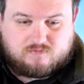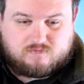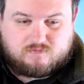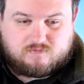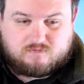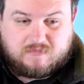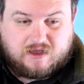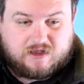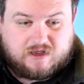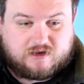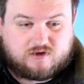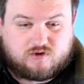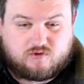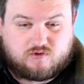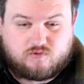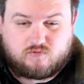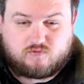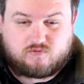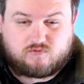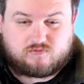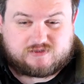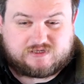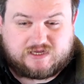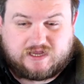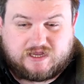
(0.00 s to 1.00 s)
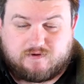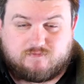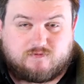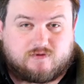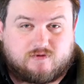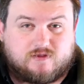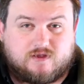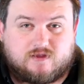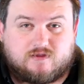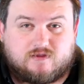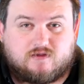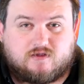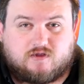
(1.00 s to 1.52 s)
manuals,
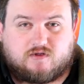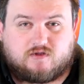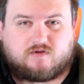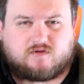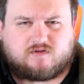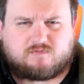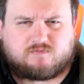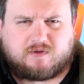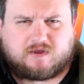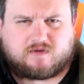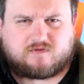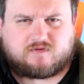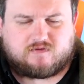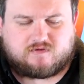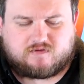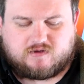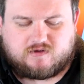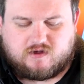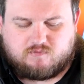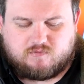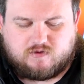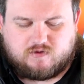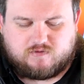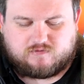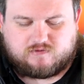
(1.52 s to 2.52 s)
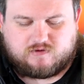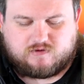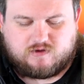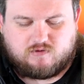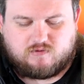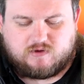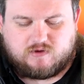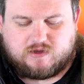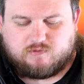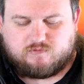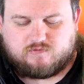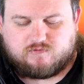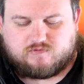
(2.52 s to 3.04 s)
everything that you'd expect it to come with.
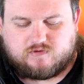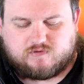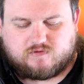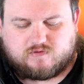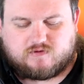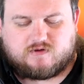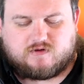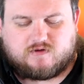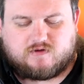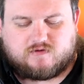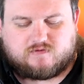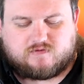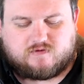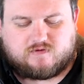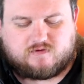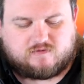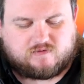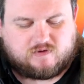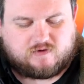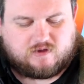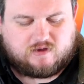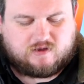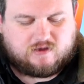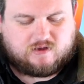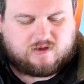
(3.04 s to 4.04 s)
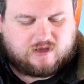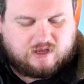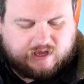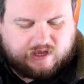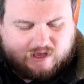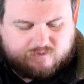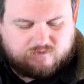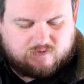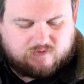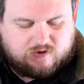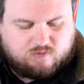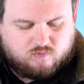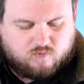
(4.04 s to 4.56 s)
Still, it was just classed as
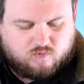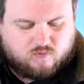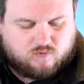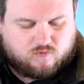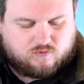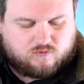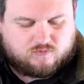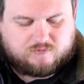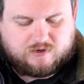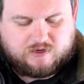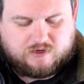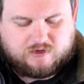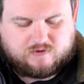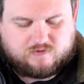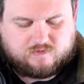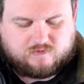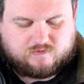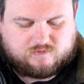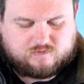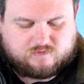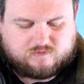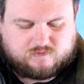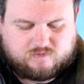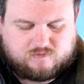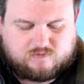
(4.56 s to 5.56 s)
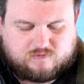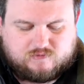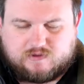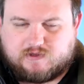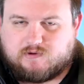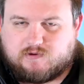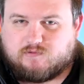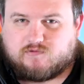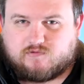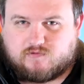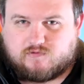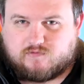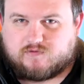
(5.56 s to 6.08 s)
heavily worn because
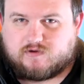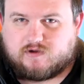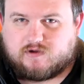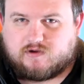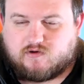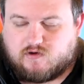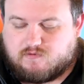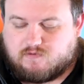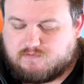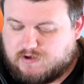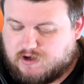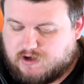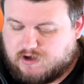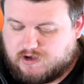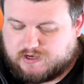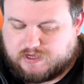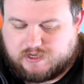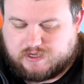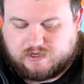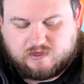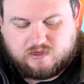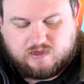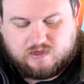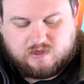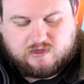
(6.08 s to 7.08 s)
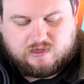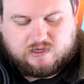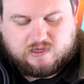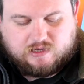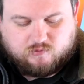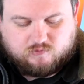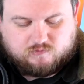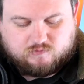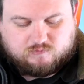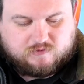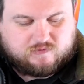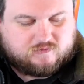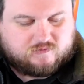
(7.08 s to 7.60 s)
there was obviously a lot of marking.
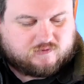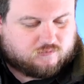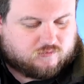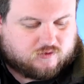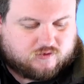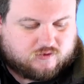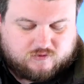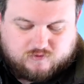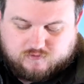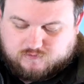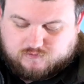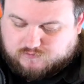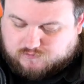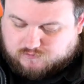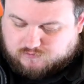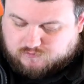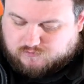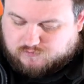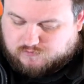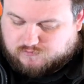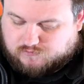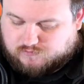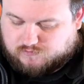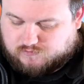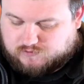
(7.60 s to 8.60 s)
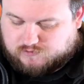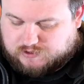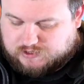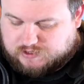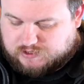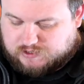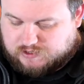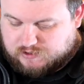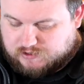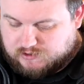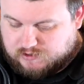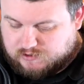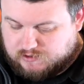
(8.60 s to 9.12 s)
It was missing one of the screws on
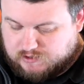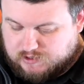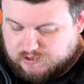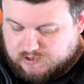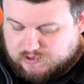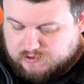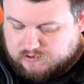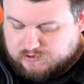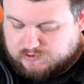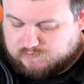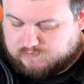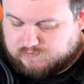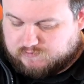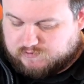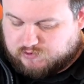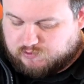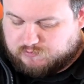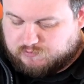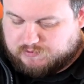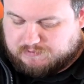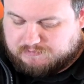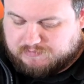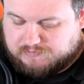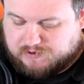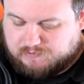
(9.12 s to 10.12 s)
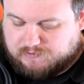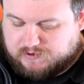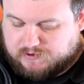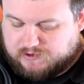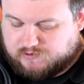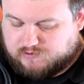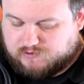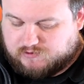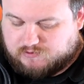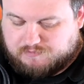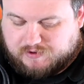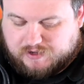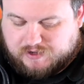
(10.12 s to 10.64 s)
here. There's a little bit of
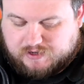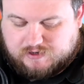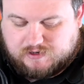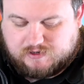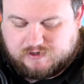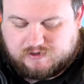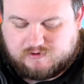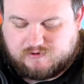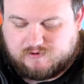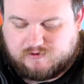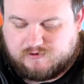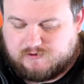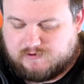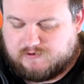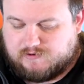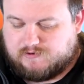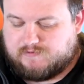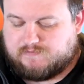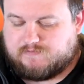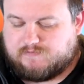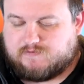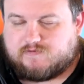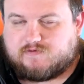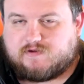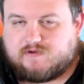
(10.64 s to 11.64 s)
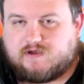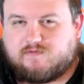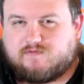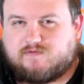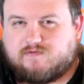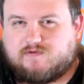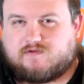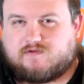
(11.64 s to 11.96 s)
bubbling on the paint, stuff